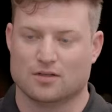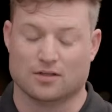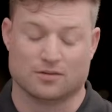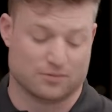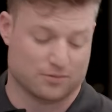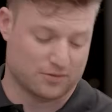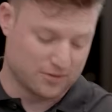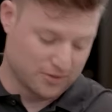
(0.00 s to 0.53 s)
Yeah,
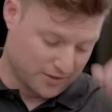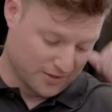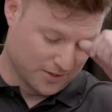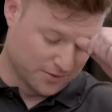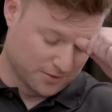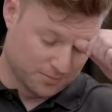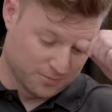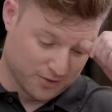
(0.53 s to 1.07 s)
you really
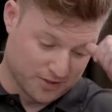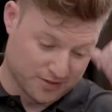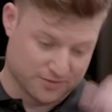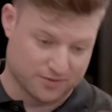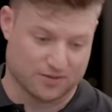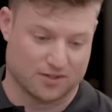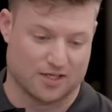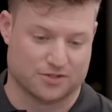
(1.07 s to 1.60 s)
can't. The brakes
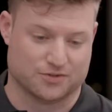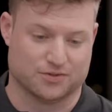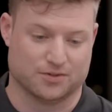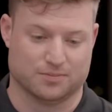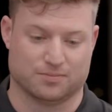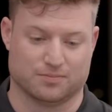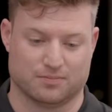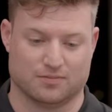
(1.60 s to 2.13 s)
are
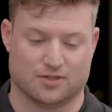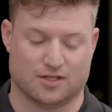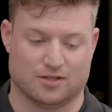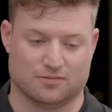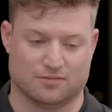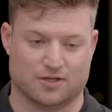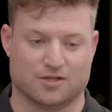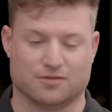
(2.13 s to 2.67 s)
actually uh,
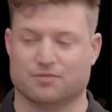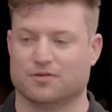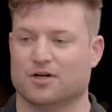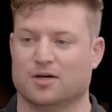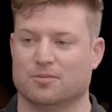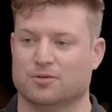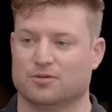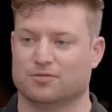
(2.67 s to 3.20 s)
very
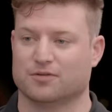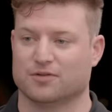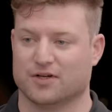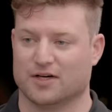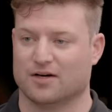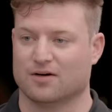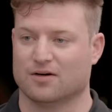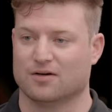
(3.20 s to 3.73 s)
phenomenal for the
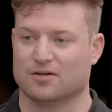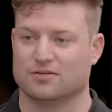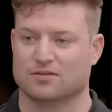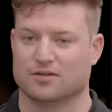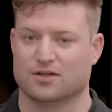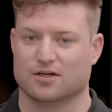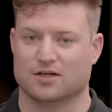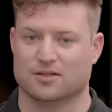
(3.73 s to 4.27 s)
era.
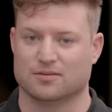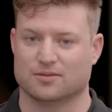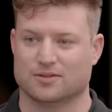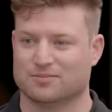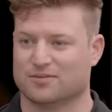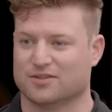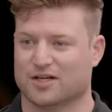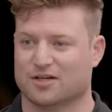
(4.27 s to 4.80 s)
Uh,
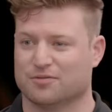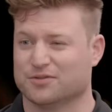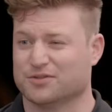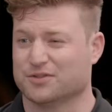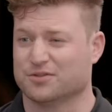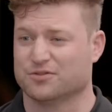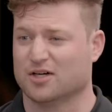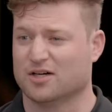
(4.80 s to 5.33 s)
it kind of feels like
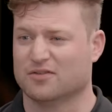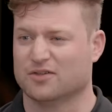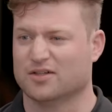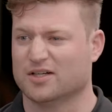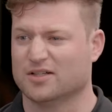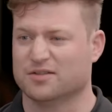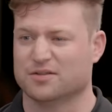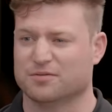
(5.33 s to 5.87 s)
you're driving a
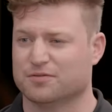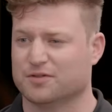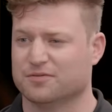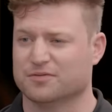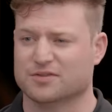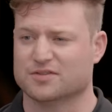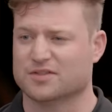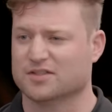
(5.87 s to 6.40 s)
nineteen
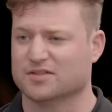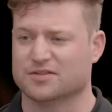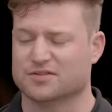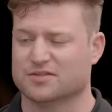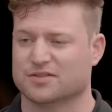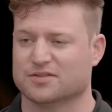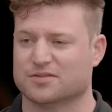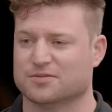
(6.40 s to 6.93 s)
fifties, nineteen
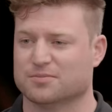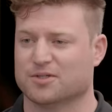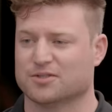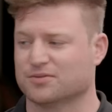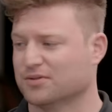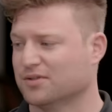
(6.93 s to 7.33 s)
sixties muscle